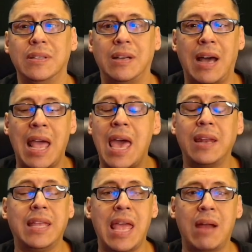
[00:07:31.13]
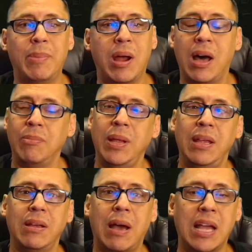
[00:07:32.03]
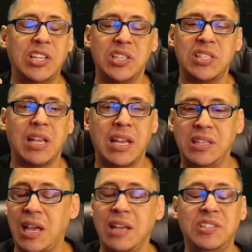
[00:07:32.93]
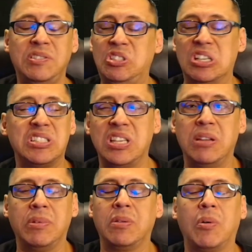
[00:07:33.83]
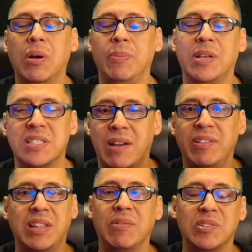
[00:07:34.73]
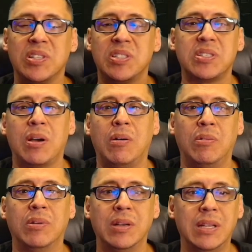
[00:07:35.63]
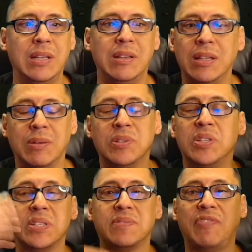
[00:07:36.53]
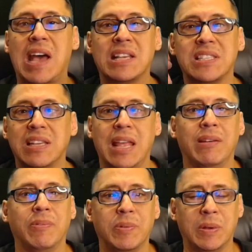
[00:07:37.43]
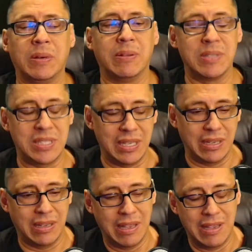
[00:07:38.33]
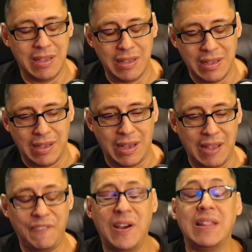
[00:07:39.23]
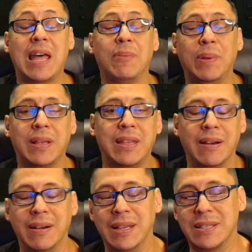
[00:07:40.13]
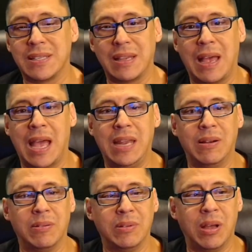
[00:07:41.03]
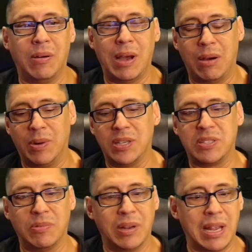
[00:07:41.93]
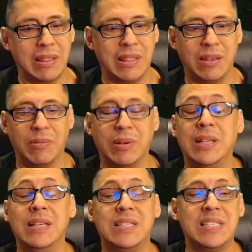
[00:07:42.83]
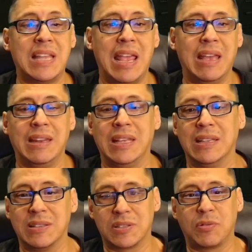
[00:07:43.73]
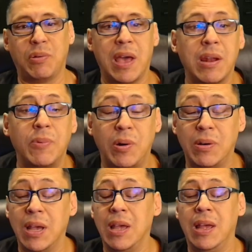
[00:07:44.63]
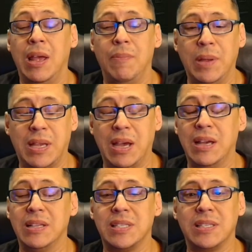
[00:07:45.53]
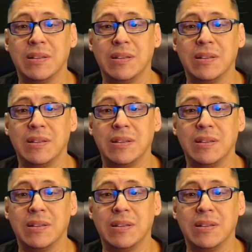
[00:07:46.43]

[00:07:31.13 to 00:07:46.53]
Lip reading: I had a camera on me. I just didn't record it because everything was just so. He was just fascinated with what he was seeing. I find that a bit curious. I don't know how much of what he's saying is credible, because